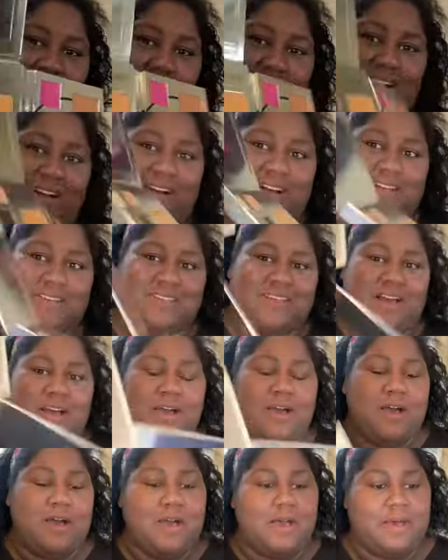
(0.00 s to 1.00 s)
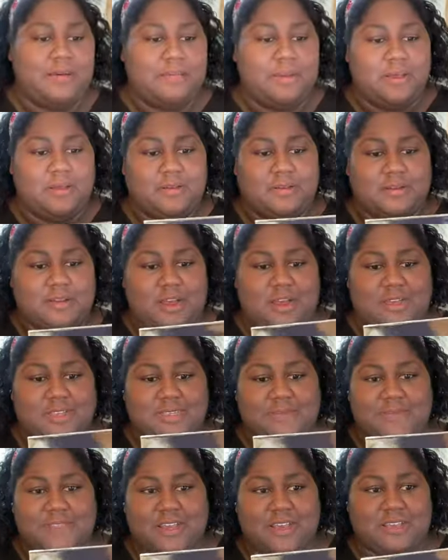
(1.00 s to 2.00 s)
Awesome
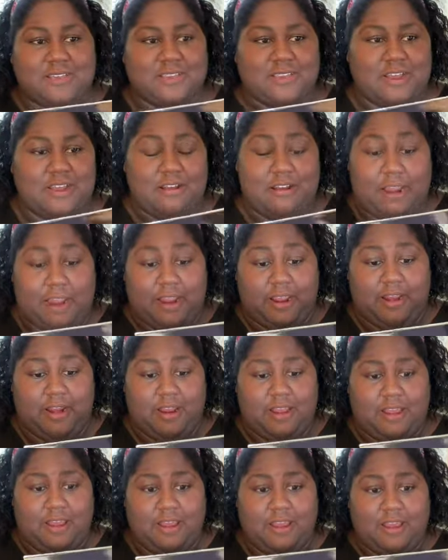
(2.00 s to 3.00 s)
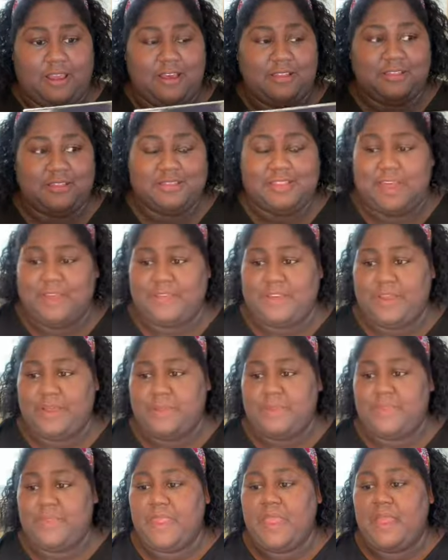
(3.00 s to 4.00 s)
sauce. All right, love it.
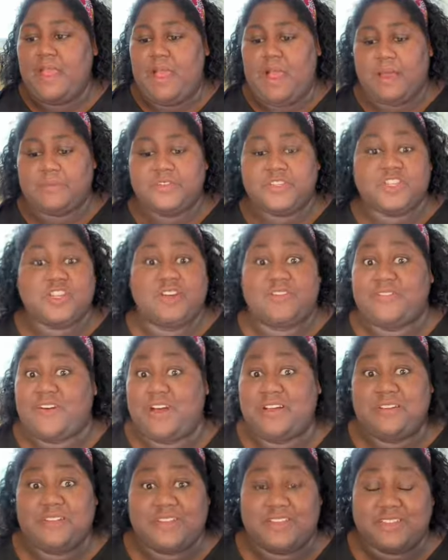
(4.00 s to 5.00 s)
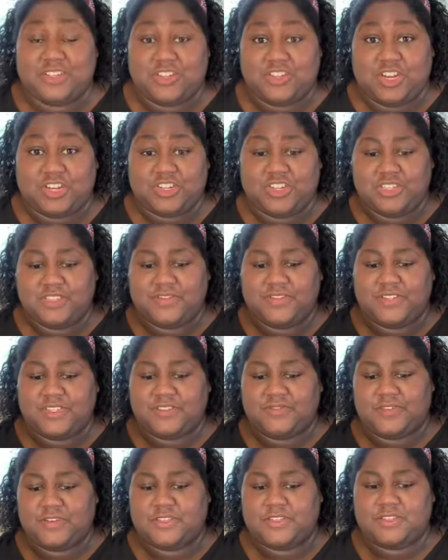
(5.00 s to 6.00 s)
I'm just gonna follow the instructions for
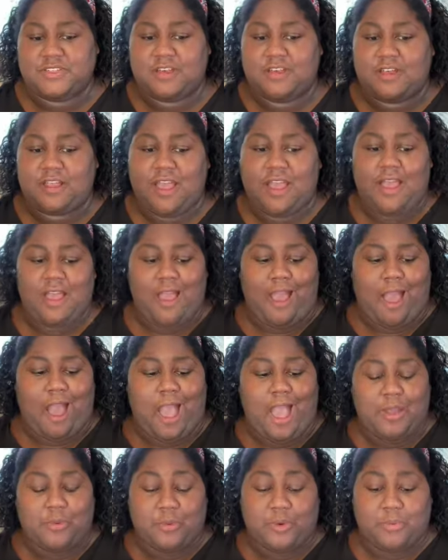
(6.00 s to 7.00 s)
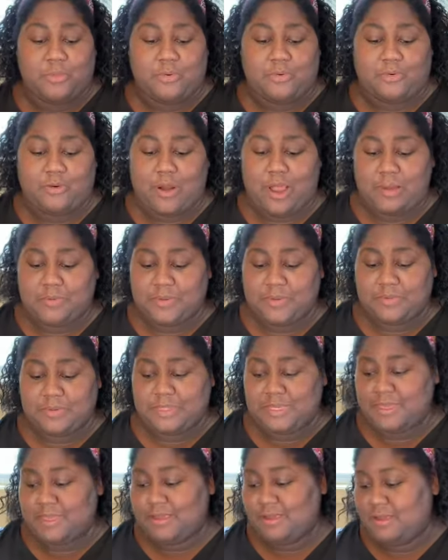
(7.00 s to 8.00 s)
this first look. I will
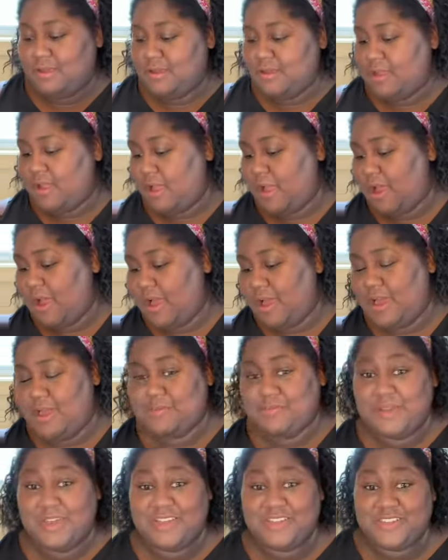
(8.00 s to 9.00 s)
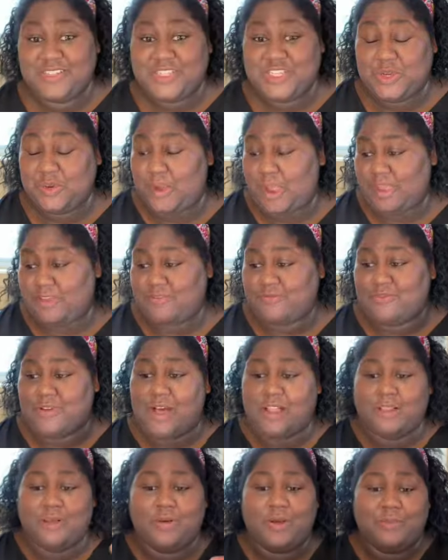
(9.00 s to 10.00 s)
probably do a
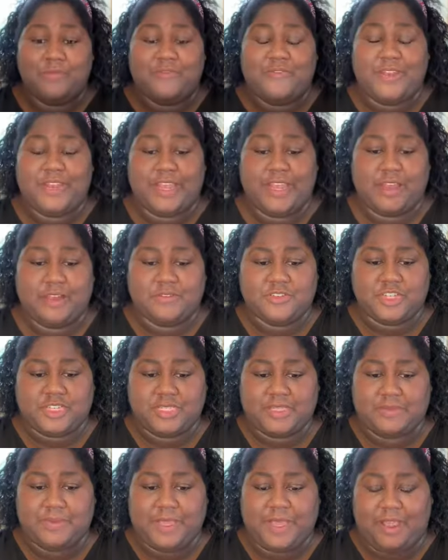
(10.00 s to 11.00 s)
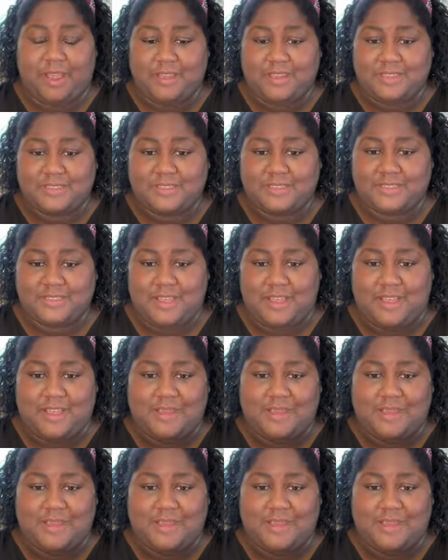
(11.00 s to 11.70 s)
follow-up video, just because